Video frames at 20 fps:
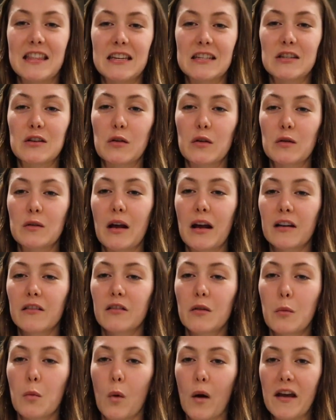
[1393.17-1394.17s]
this crew neck
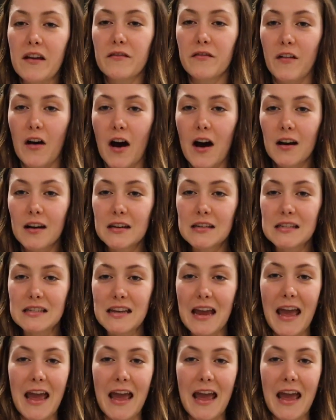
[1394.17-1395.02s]
from White Fox